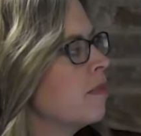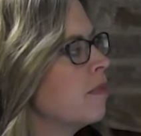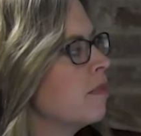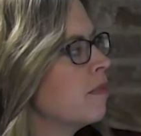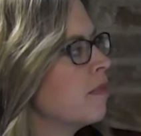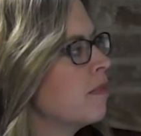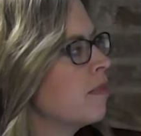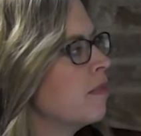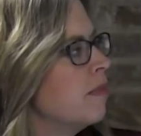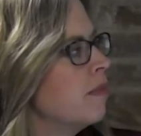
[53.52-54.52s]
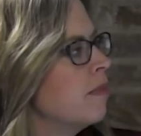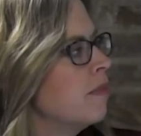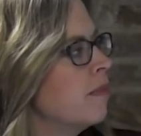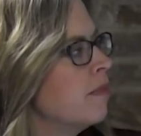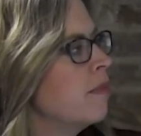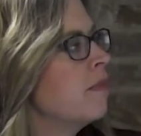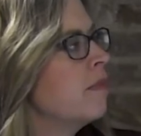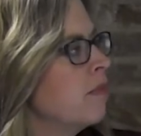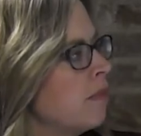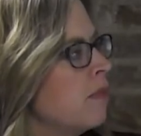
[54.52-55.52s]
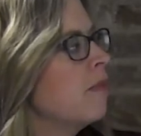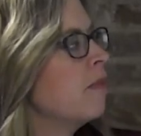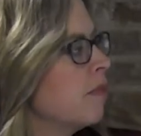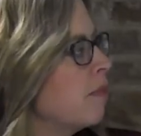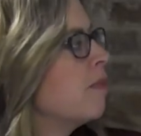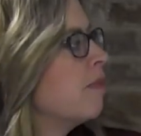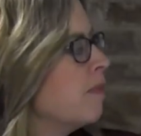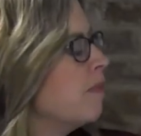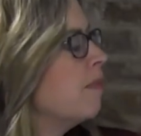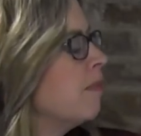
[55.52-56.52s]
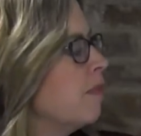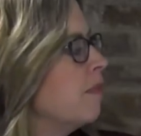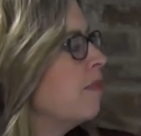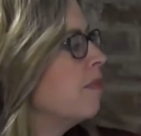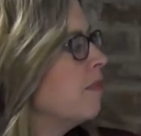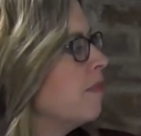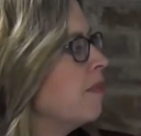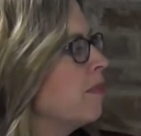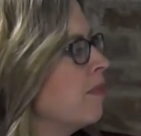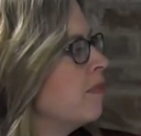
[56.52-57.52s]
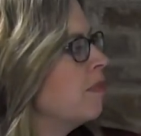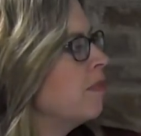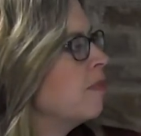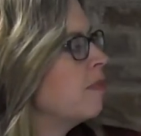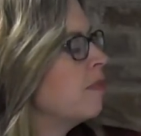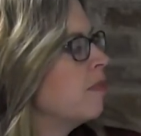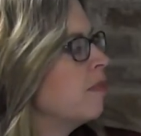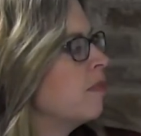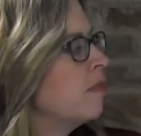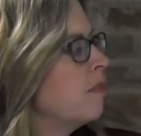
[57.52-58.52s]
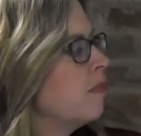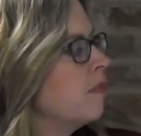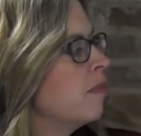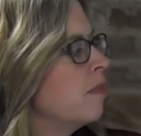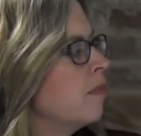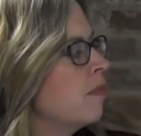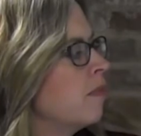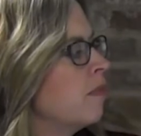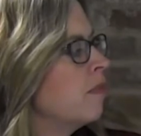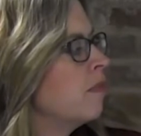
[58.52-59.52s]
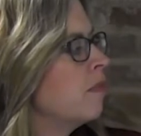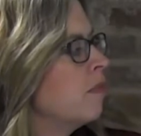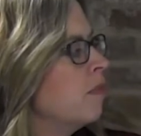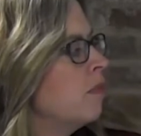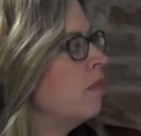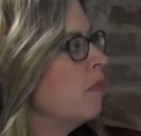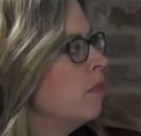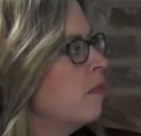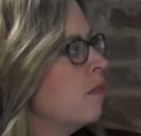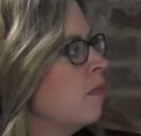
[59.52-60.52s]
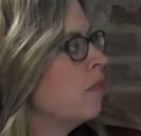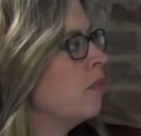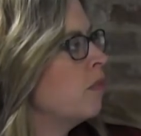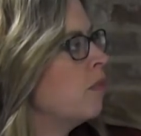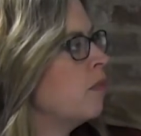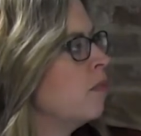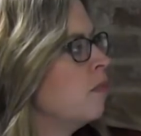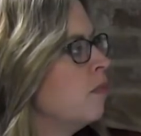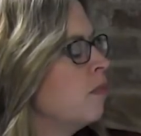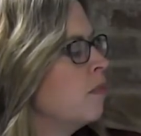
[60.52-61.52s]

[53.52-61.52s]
[no speech]